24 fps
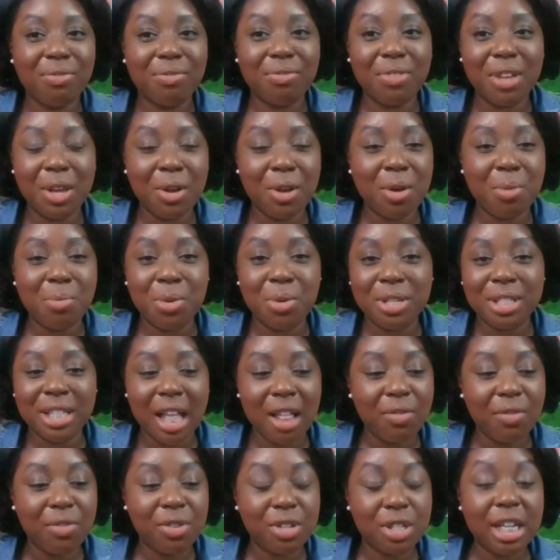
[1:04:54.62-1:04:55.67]
film or
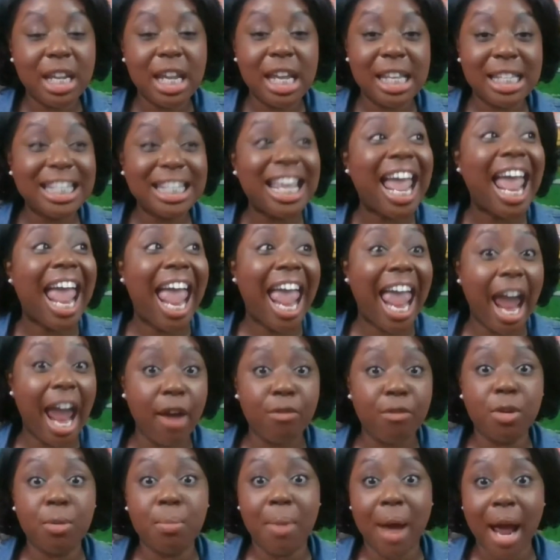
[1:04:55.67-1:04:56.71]
television is
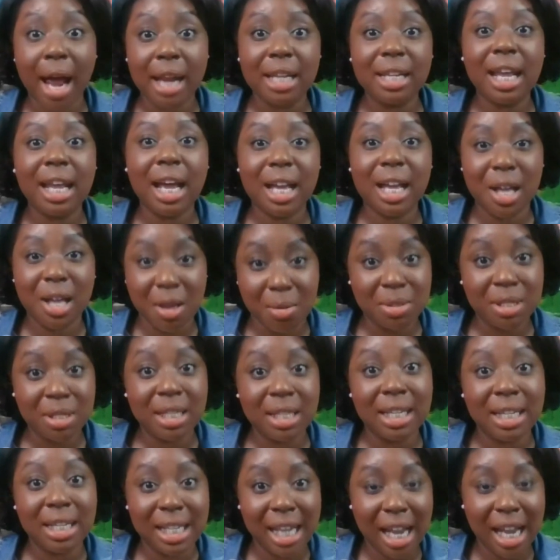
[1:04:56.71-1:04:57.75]
everybody that comes
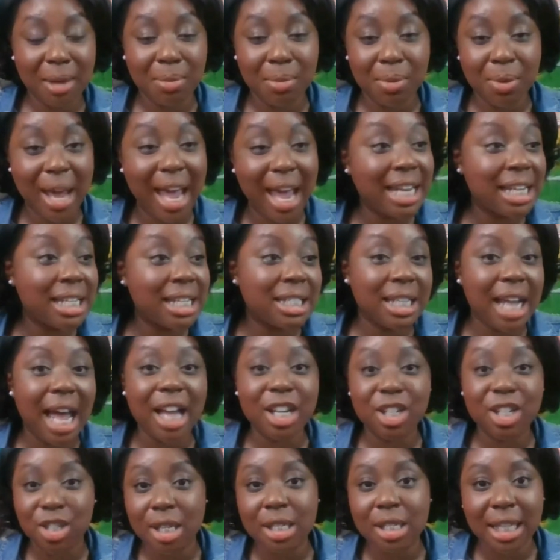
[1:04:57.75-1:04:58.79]
to the table, and it's
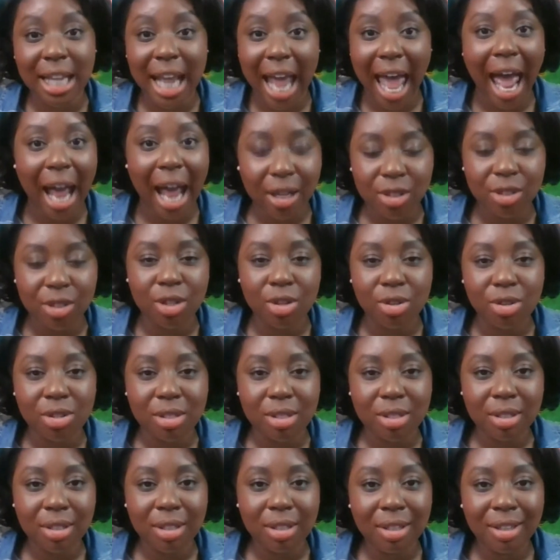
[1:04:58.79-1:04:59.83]
not just the
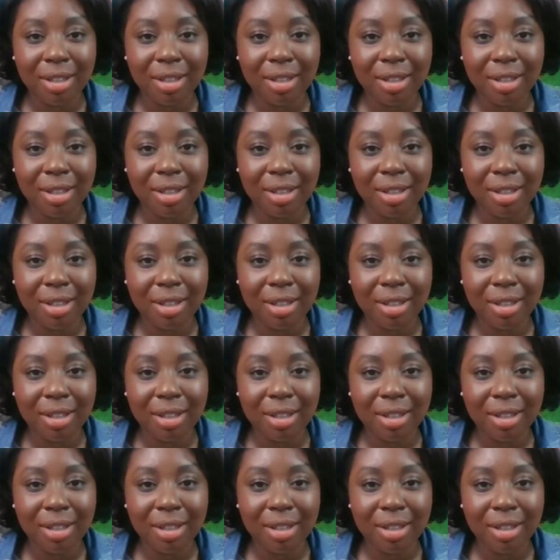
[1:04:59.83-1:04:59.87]
actors